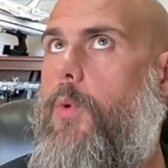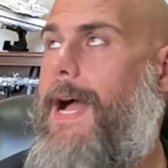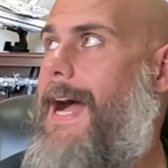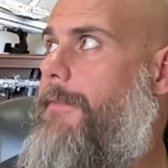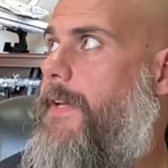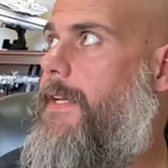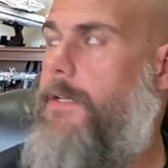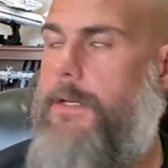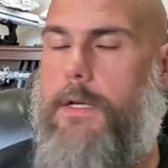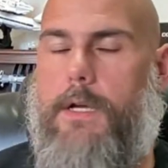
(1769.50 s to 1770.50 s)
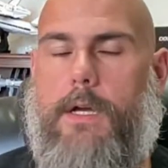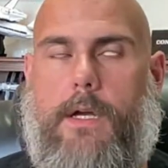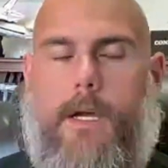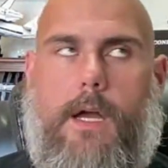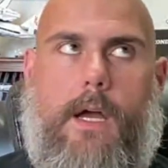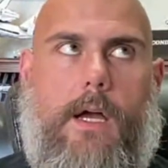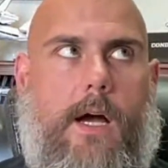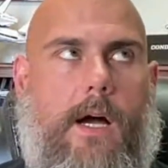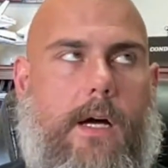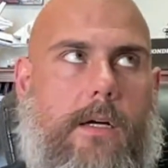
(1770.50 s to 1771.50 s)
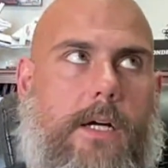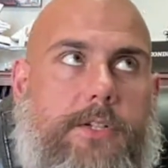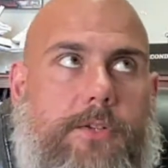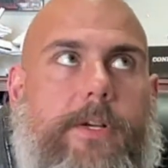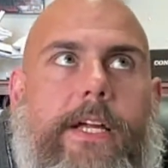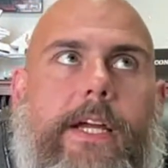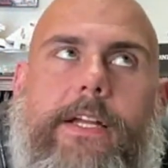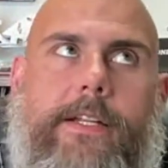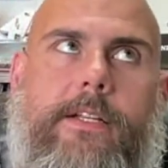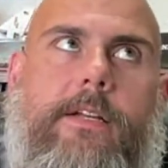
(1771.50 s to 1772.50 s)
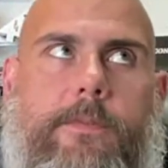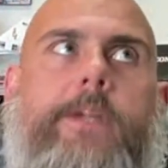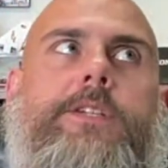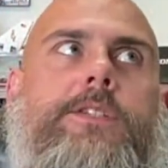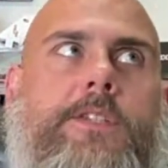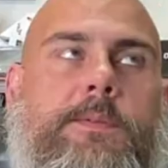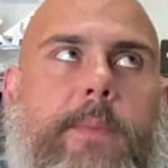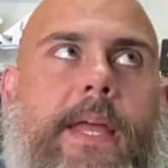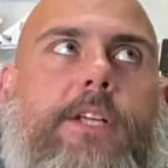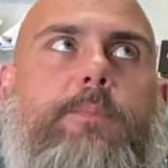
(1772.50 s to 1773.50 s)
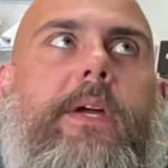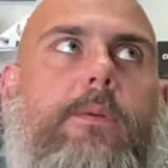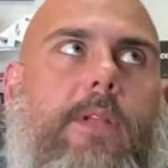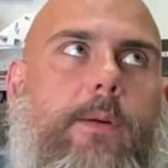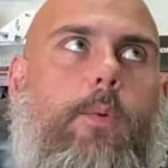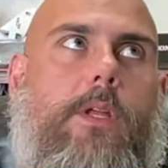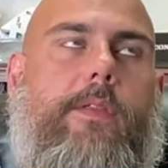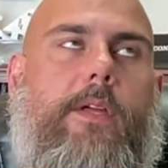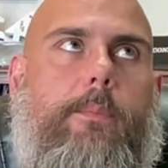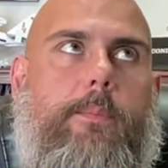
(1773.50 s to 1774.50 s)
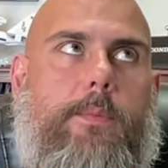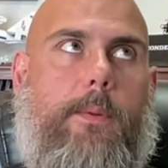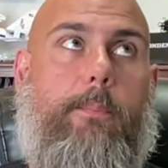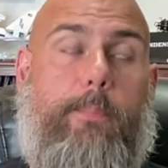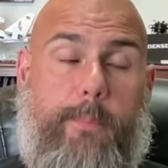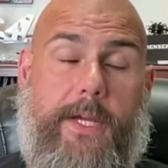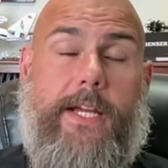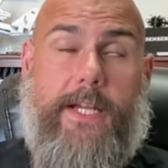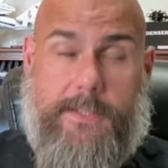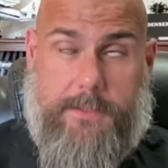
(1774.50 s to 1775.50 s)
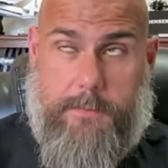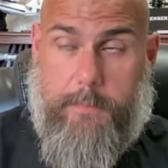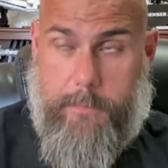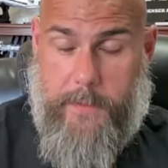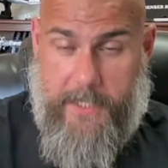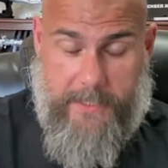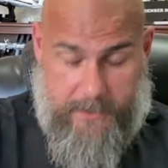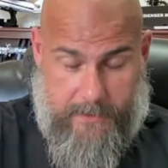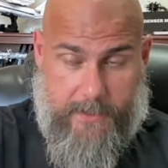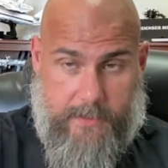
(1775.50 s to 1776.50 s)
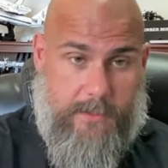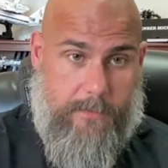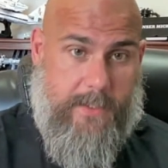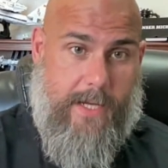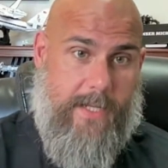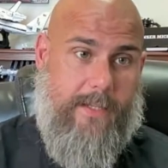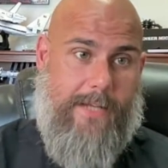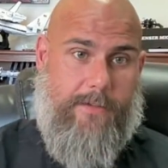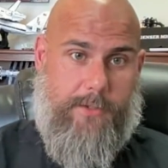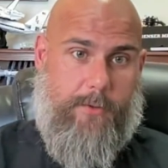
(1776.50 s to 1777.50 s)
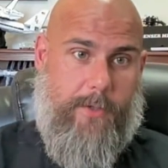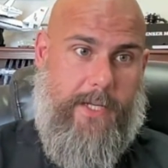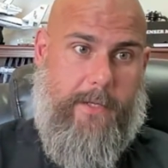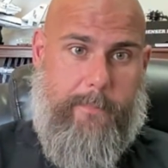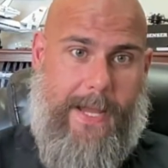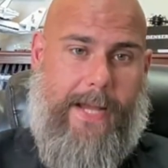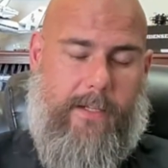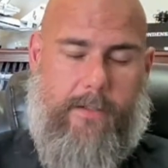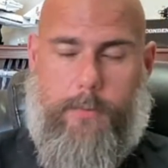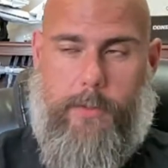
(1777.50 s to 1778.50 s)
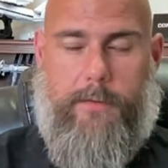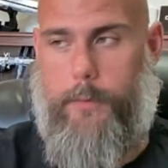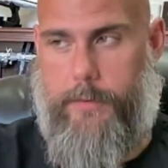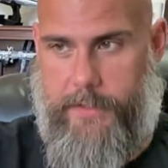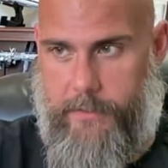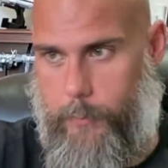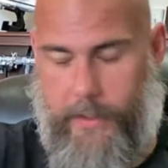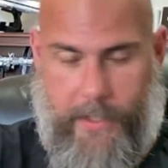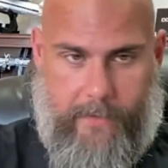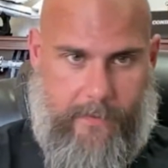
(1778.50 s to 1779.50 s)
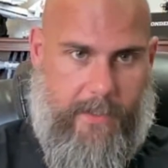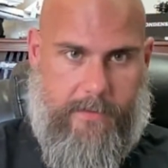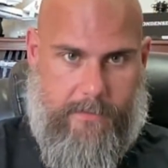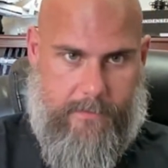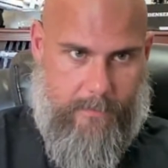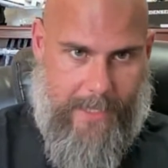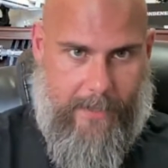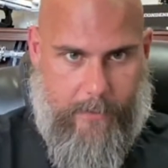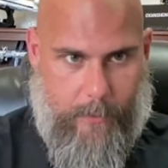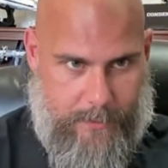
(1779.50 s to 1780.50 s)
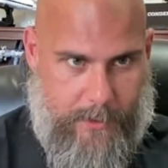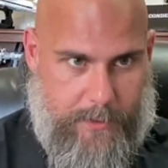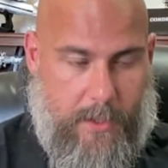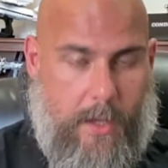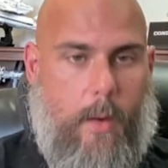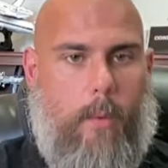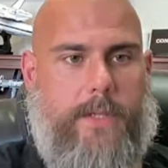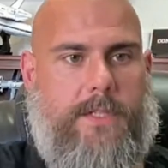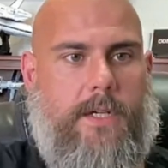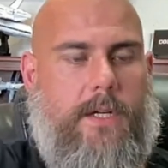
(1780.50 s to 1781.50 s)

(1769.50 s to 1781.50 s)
having a degree in information systems management, like one of the biggest pieces of getting that degree back in 2014, 2018, at those years was